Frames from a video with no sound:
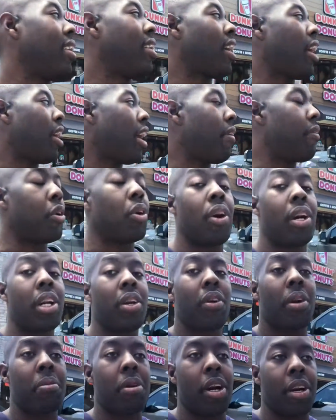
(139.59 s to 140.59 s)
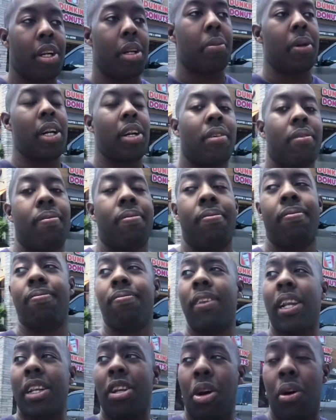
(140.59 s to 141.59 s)
They have no idea what I'm talking about,
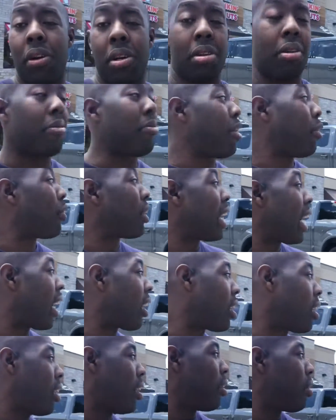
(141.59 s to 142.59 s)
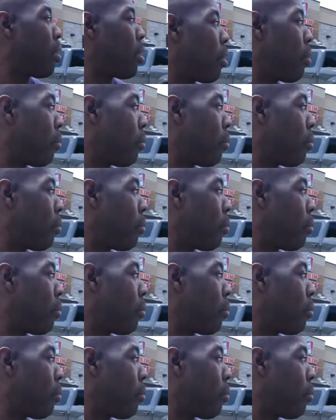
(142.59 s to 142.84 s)
but it's always a fun reaction.